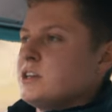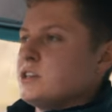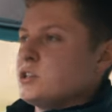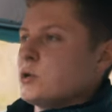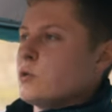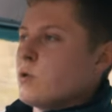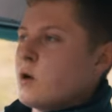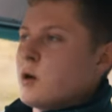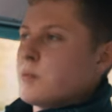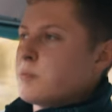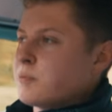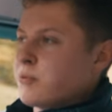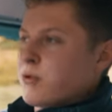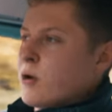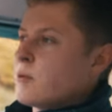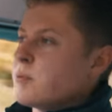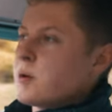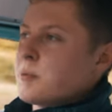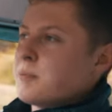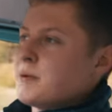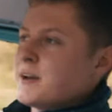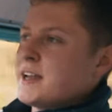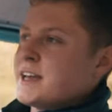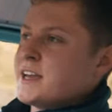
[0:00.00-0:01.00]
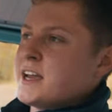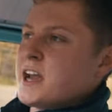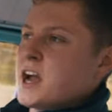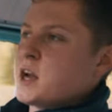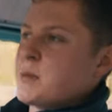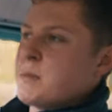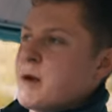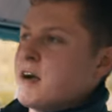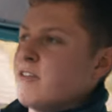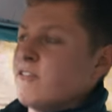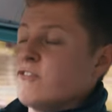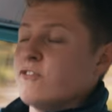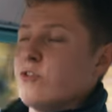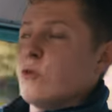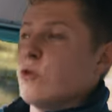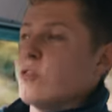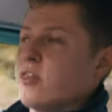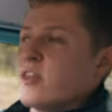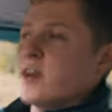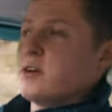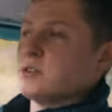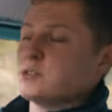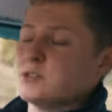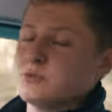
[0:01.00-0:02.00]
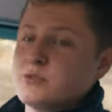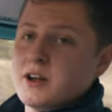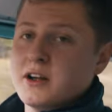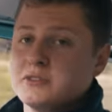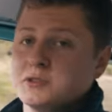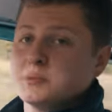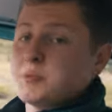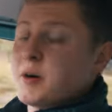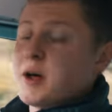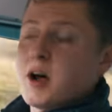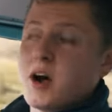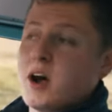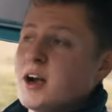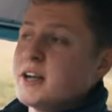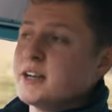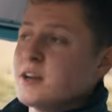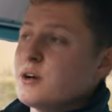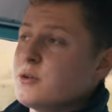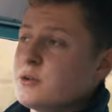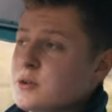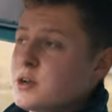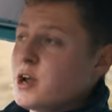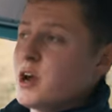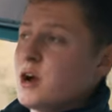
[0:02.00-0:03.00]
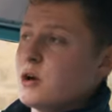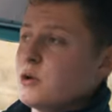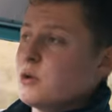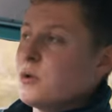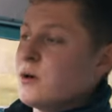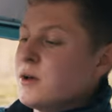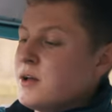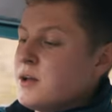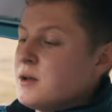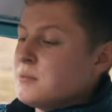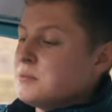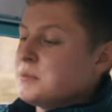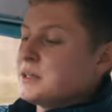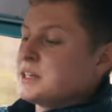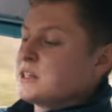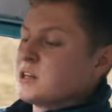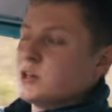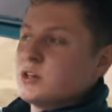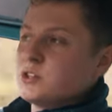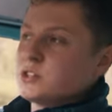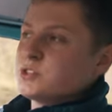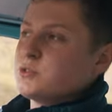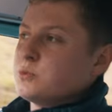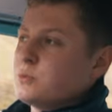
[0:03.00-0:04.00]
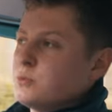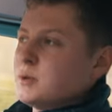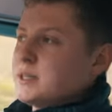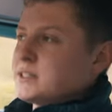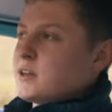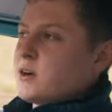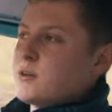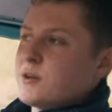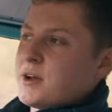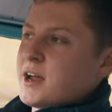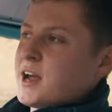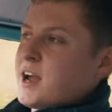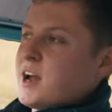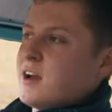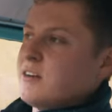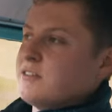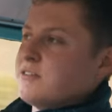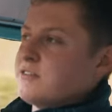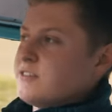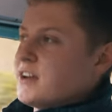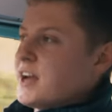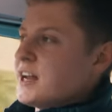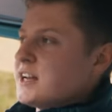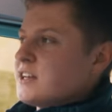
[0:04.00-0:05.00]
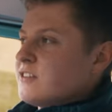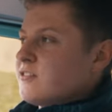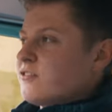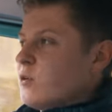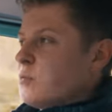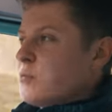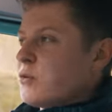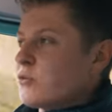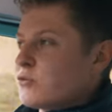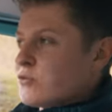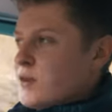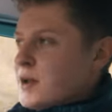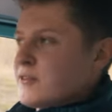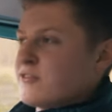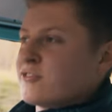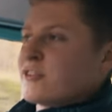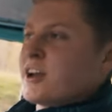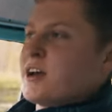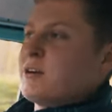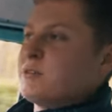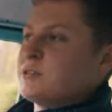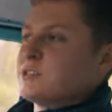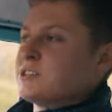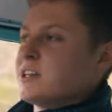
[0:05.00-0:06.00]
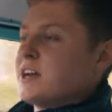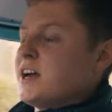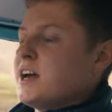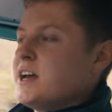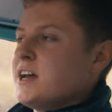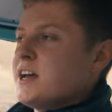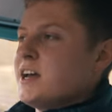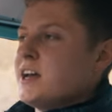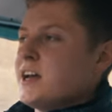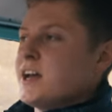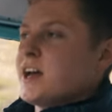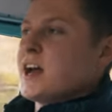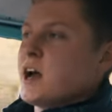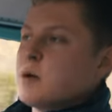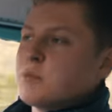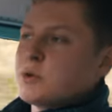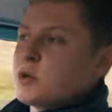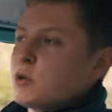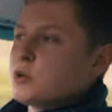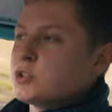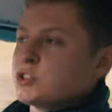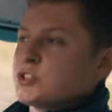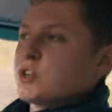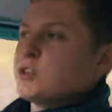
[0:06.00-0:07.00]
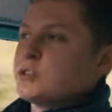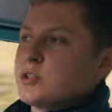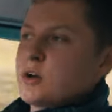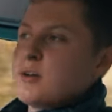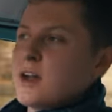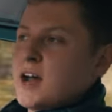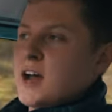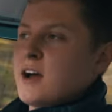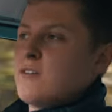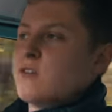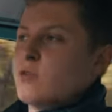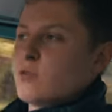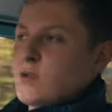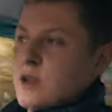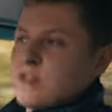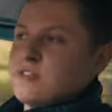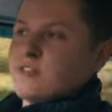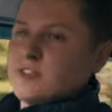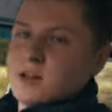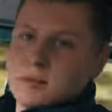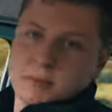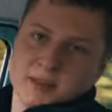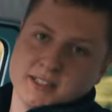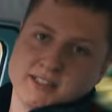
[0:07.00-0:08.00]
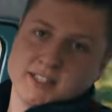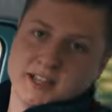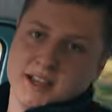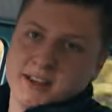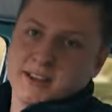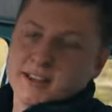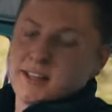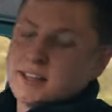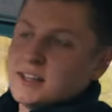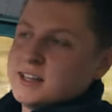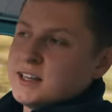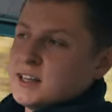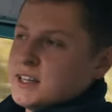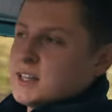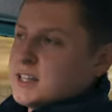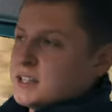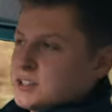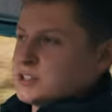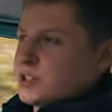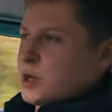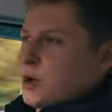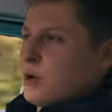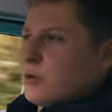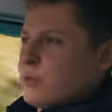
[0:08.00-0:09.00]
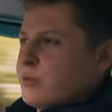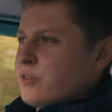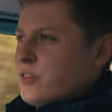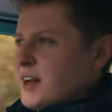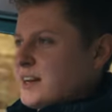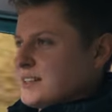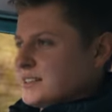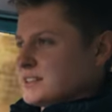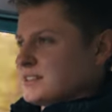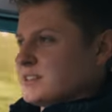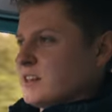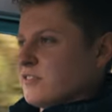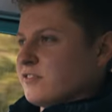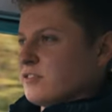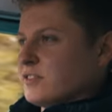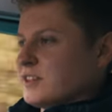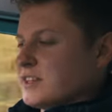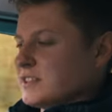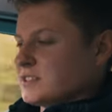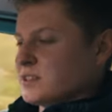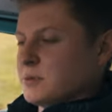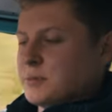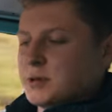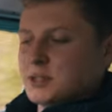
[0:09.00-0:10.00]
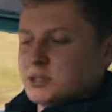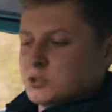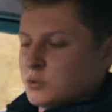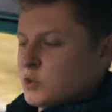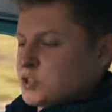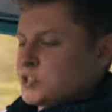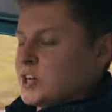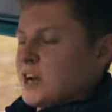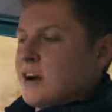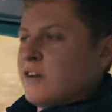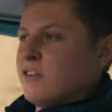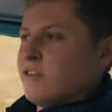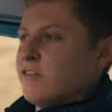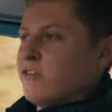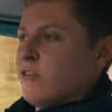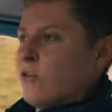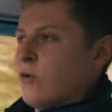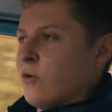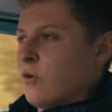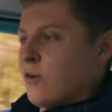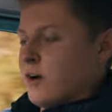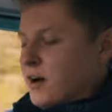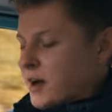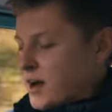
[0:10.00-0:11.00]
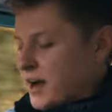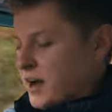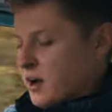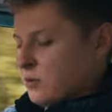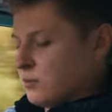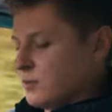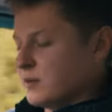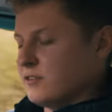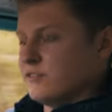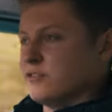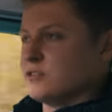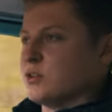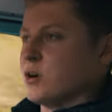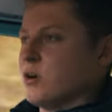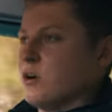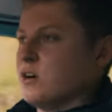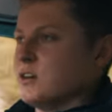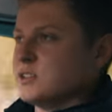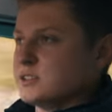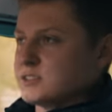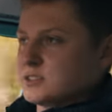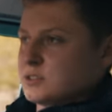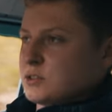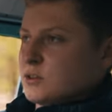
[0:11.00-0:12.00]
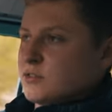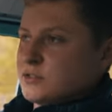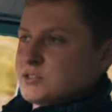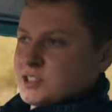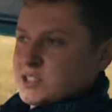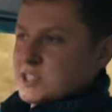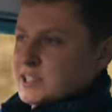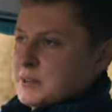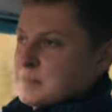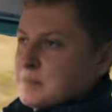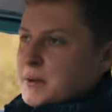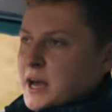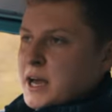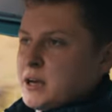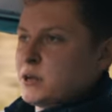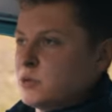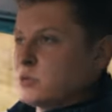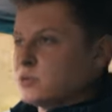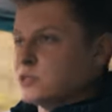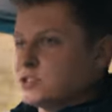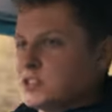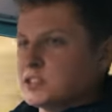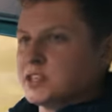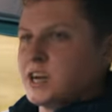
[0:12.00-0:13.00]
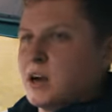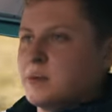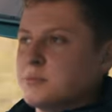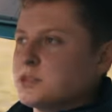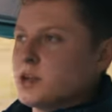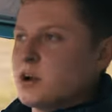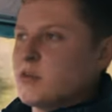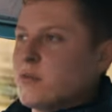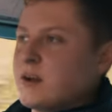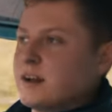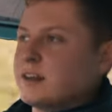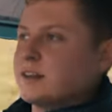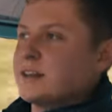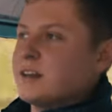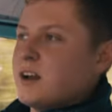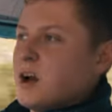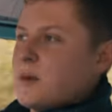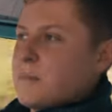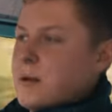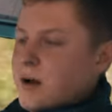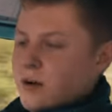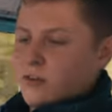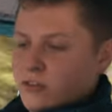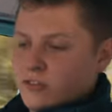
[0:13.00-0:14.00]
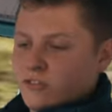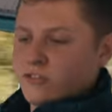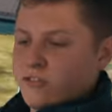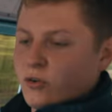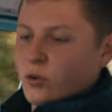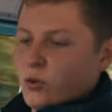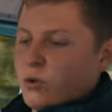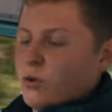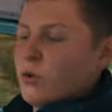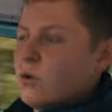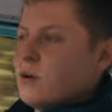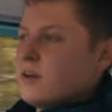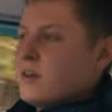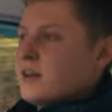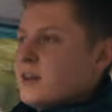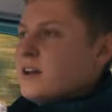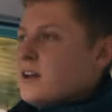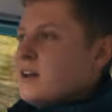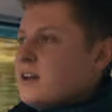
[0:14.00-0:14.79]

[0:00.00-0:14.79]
you are probably at about 4,000 revs, but I don't know because we don't have any form of rev counter and we also don't have a rev limiter. So that's definitely something to watch out for. We've got obviously pedals that come directly up out the floor.